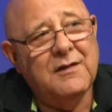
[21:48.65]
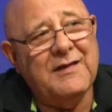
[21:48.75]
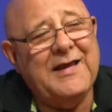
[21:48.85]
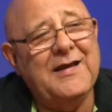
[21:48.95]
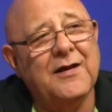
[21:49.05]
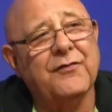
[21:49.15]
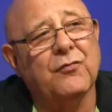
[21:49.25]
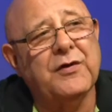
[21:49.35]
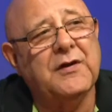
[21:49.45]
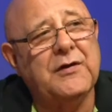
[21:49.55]
They never
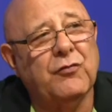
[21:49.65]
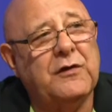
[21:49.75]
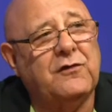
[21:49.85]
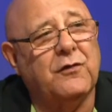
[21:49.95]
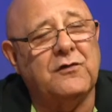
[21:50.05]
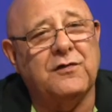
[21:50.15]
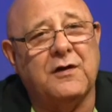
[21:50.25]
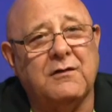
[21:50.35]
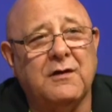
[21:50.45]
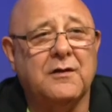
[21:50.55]
really research
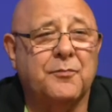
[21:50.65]
anything.